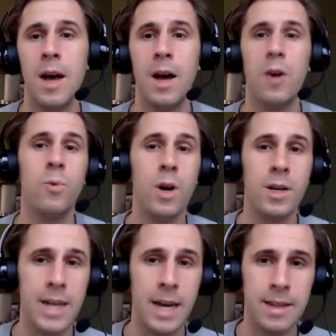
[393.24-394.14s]
who
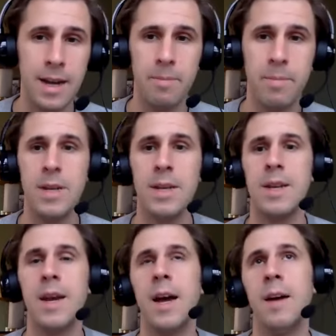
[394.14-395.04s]
worked at the
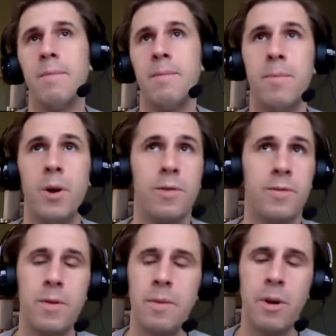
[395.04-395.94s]
company, both
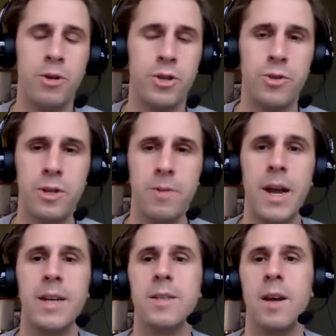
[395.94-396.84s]
from the most junior
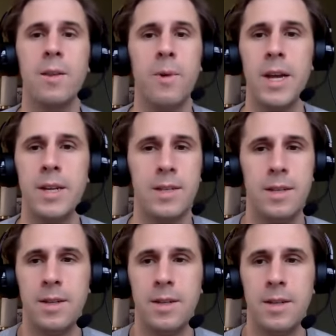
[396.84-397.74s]
ranks all the way to
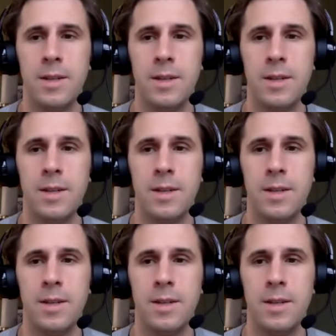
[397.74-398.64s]
the most
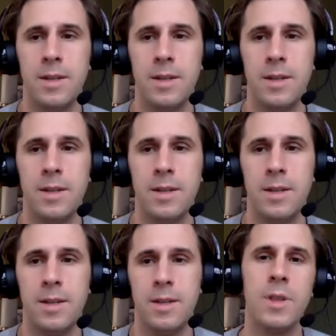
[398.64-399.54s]
senior people
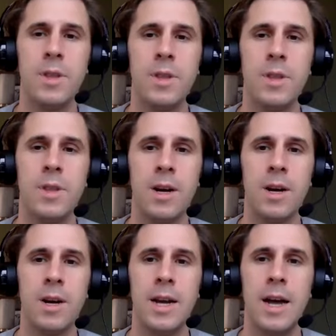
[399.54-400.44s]
within
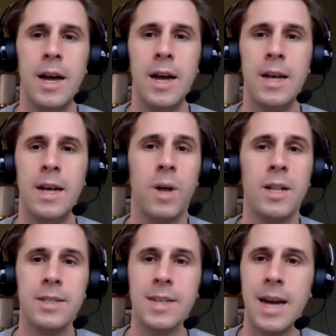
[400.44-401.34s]
WeWork,
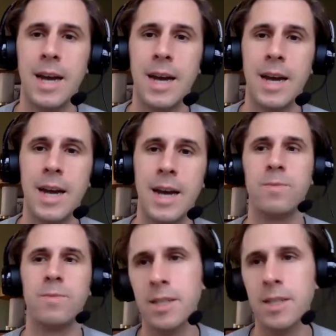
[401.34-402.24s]
as well as kind of
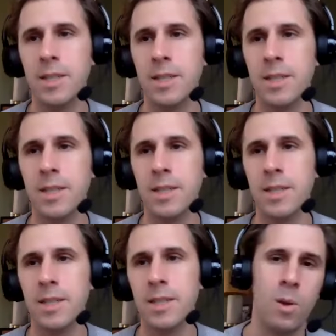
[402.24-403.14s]
the
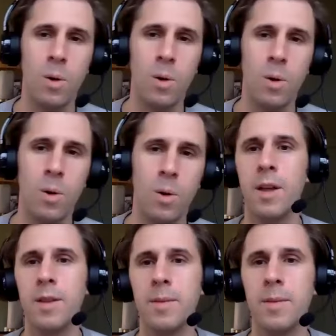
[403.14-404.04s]
investors and the
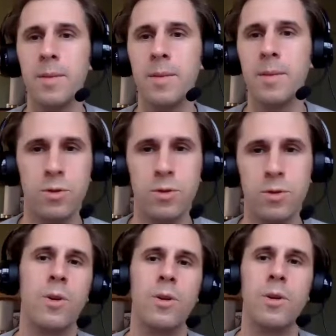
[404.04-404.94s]
landlords and all the people who
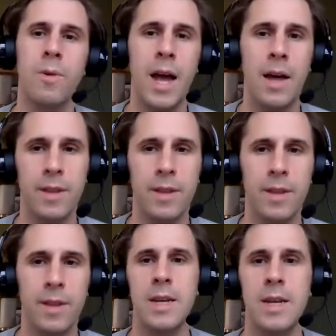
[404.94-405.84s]
sort of circled
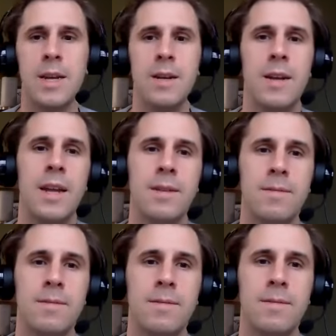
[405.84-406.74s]
around the company
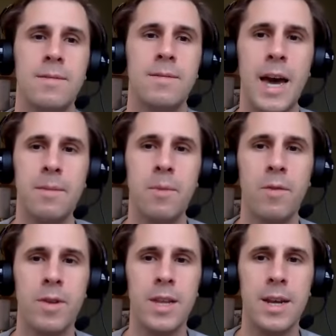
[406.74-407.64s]
and dealt with
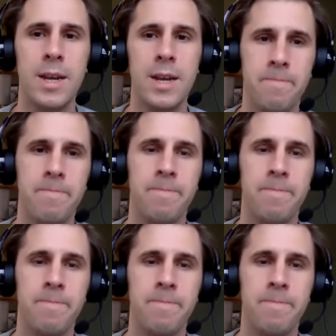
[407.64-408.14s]
Adam over the years.